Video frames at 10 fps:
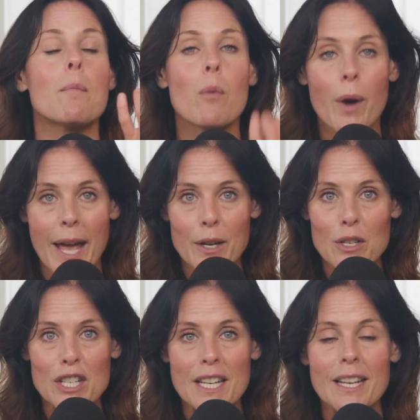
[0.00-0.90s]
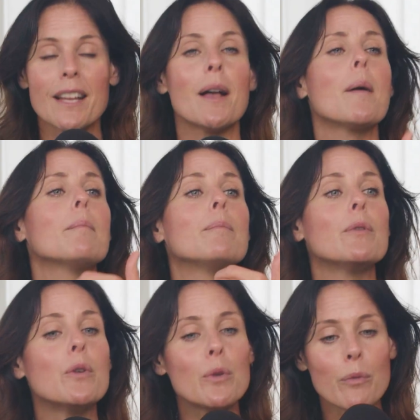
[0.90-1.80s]
more energy,
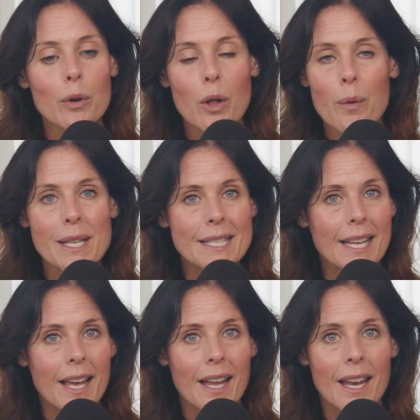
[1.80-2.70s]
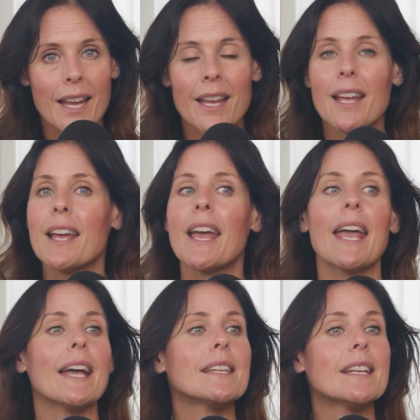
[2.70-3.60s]
beautiful glowing skin,
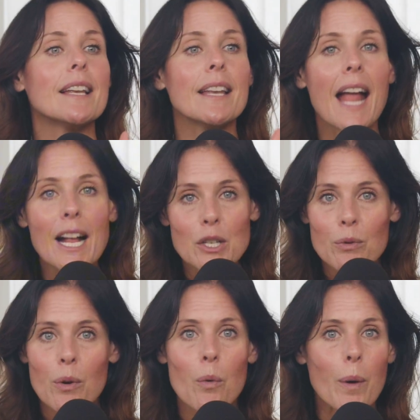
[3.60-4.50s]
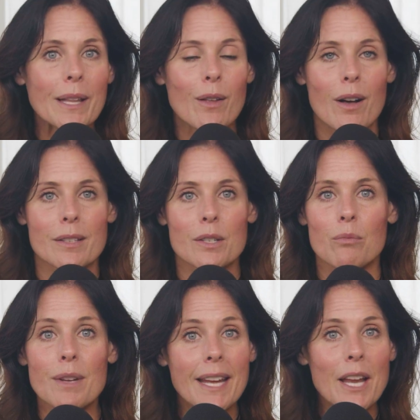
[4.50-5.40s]
and natural weight loss to
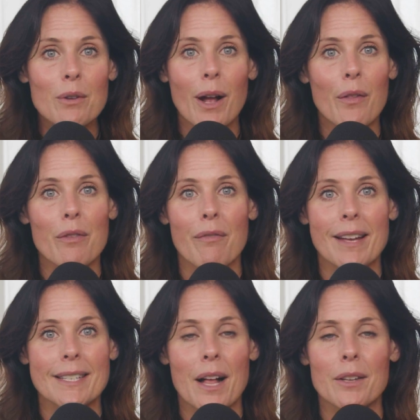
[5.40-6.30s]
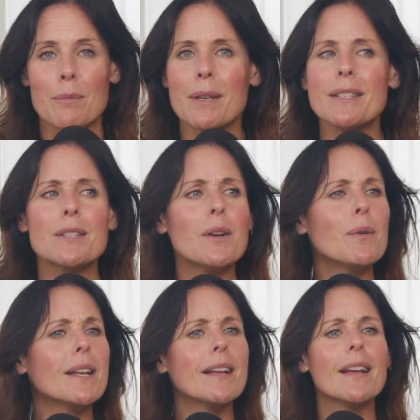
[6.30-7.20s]
regain your health and vitality. Because you know
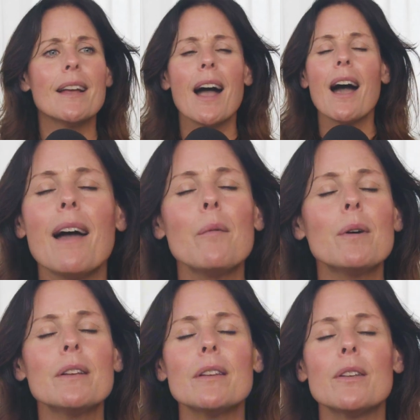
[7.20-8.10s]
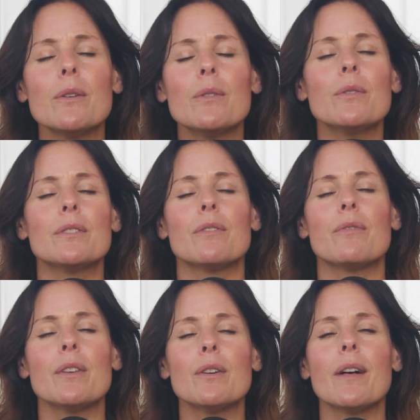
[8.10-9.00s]
what? I want you to
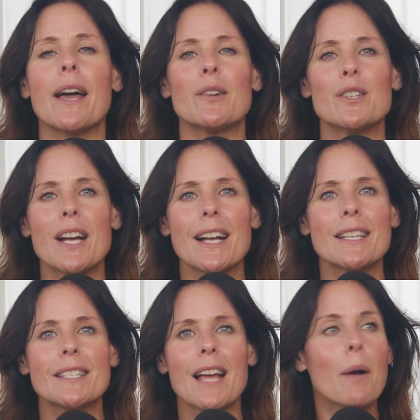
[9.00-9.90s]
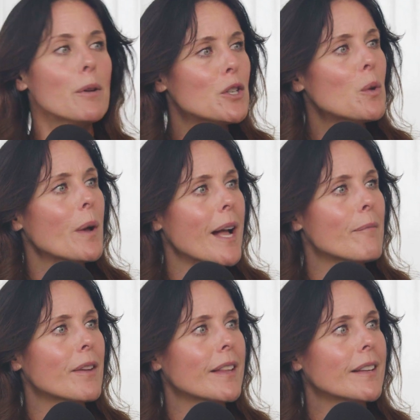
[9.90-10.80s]
feel energized. I want you to wake
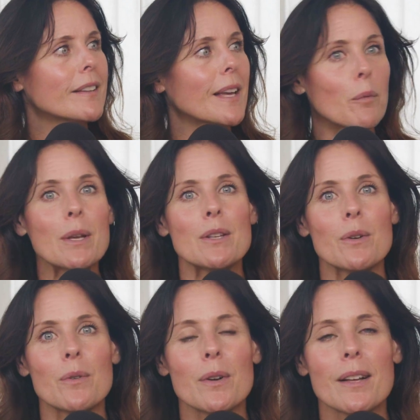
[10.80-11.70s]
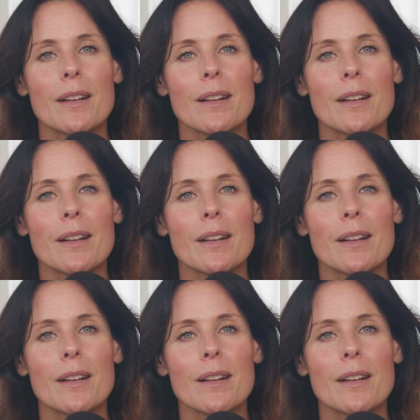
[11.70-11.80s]
up feeling like we do.